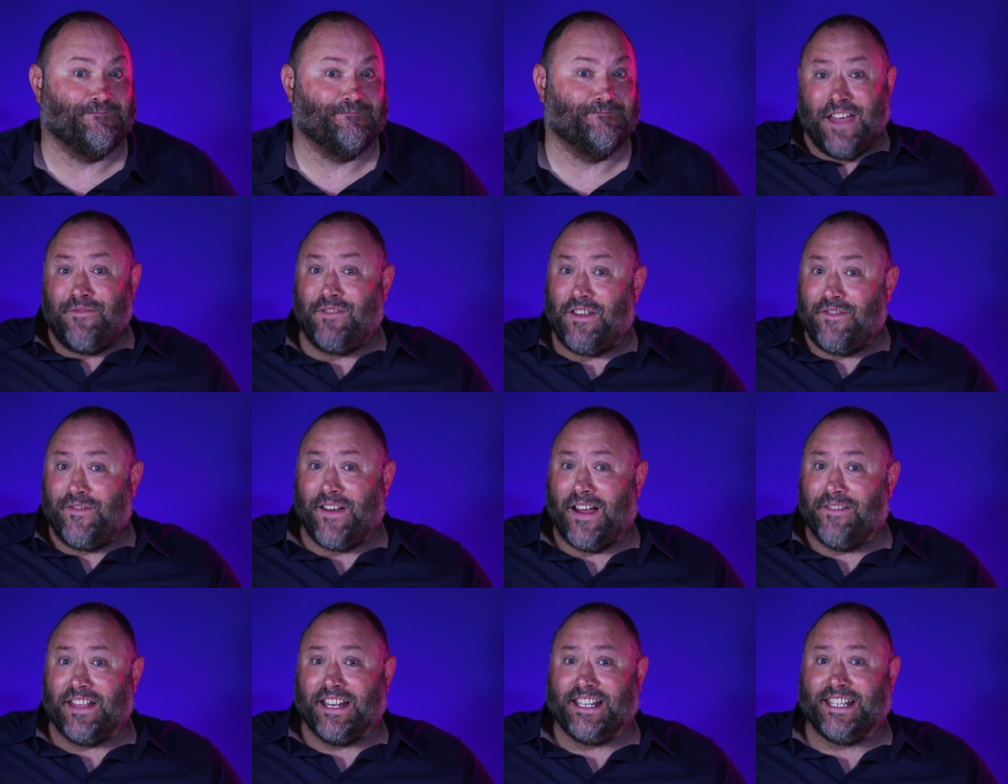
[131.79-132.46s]
If you
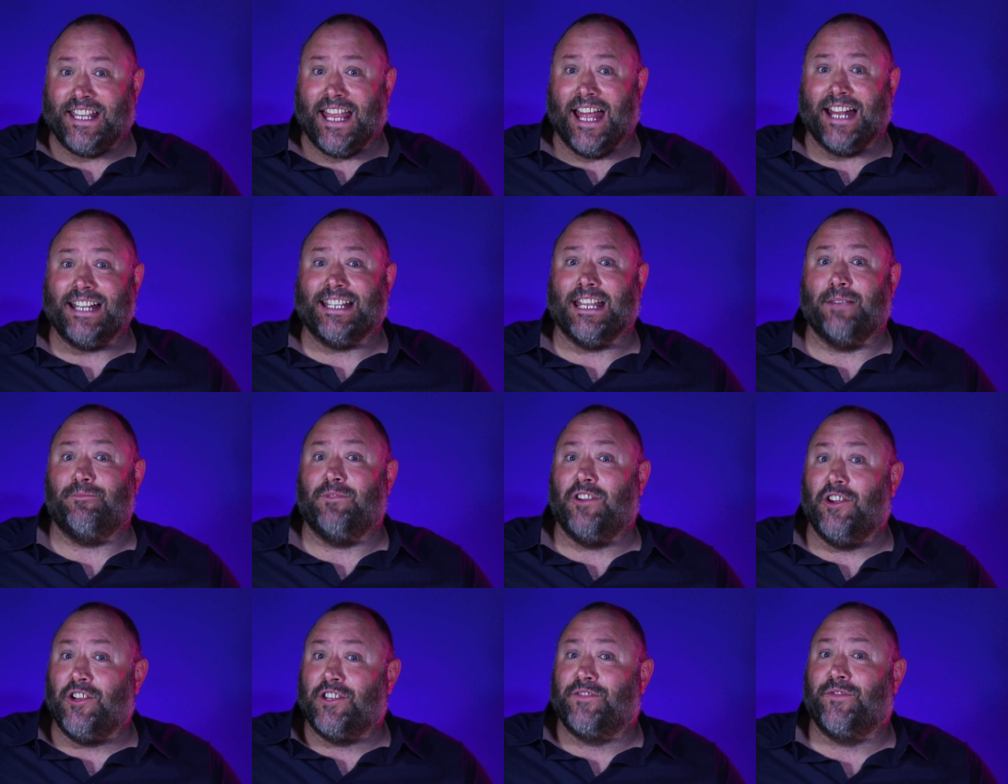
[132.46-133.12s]
found this tech
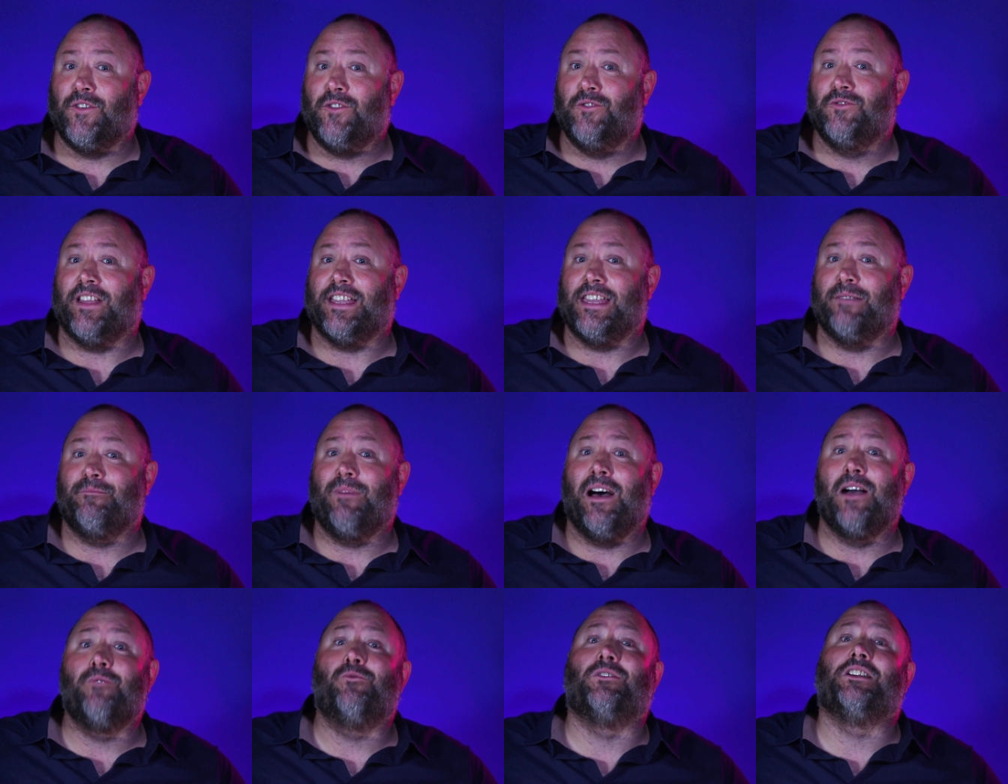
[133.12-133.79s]
tip useful, then
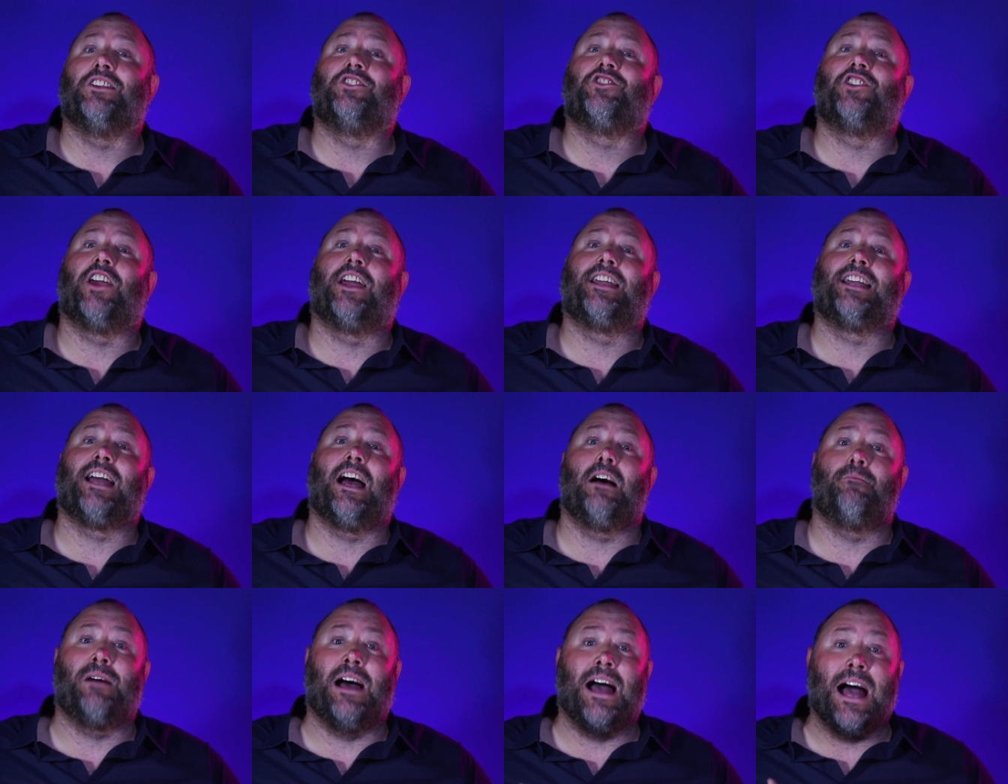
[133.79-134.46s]
you might want to
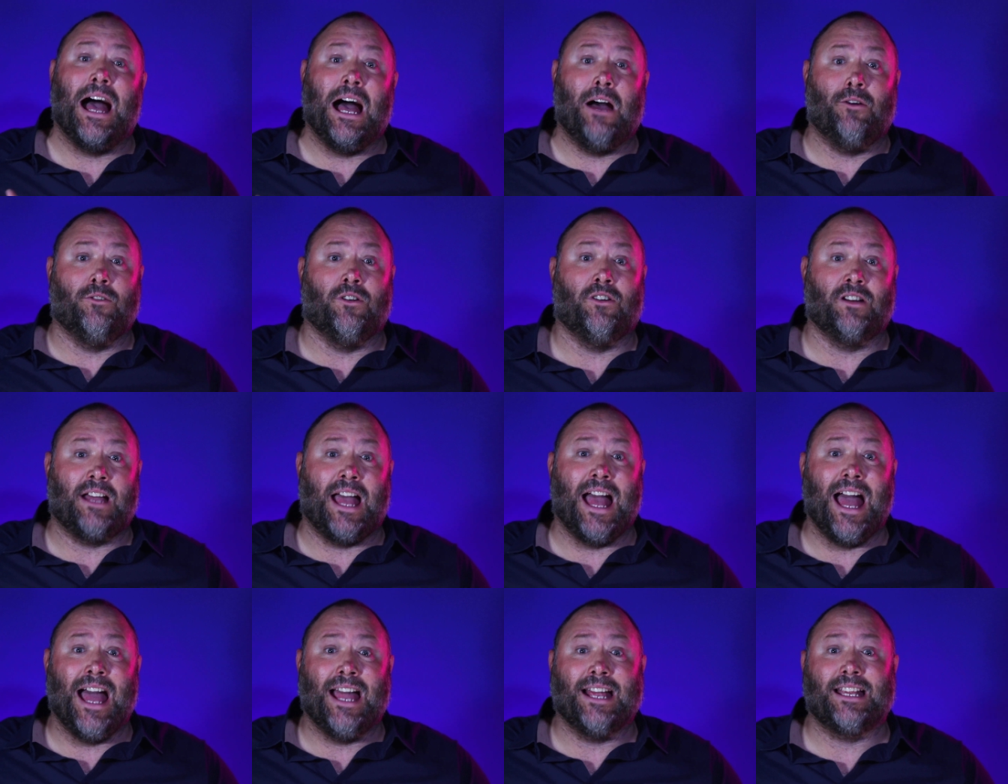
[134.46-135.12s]
check out my
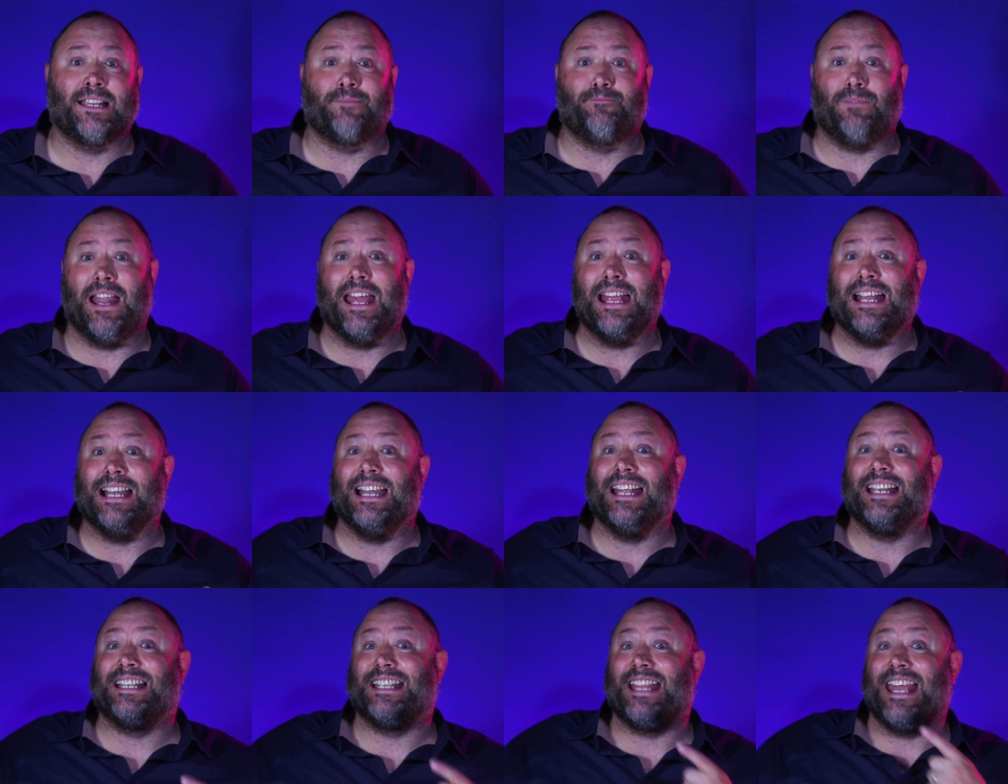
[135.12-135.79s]
Outlook Hacks
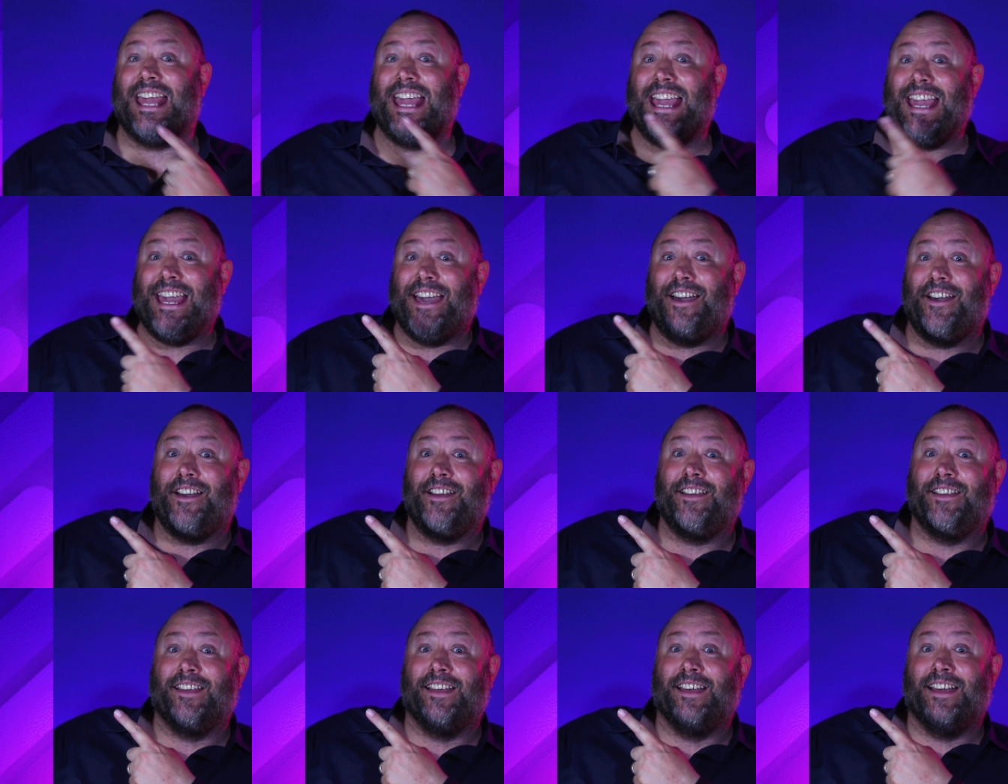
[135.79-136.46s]
playlist
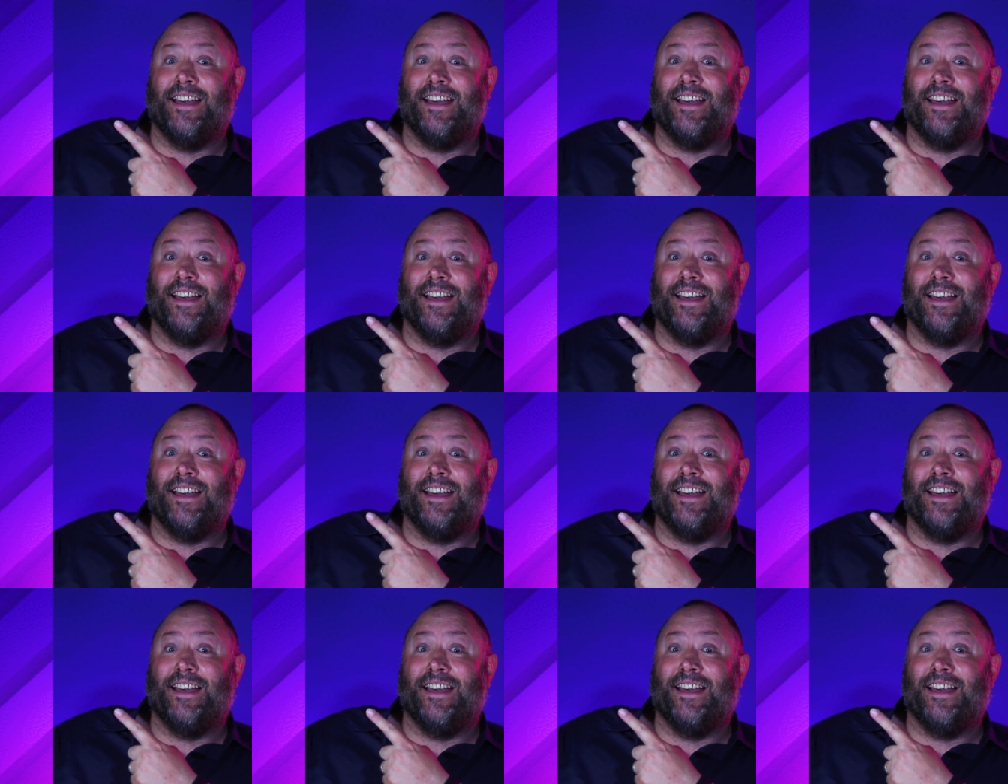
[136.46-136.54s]
here.